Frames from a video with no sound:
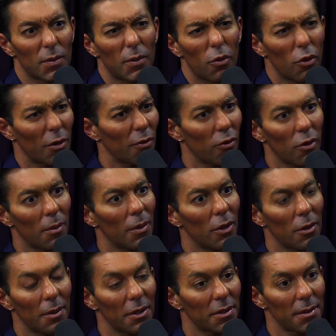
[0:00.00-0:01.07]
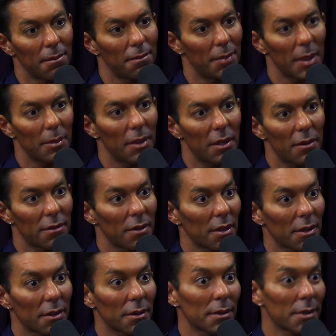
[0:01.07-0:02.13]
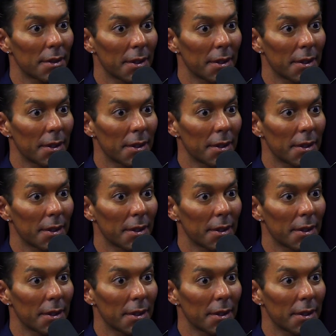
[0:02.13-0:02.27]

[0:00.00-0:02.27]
44 millimeters, a big motherfucker.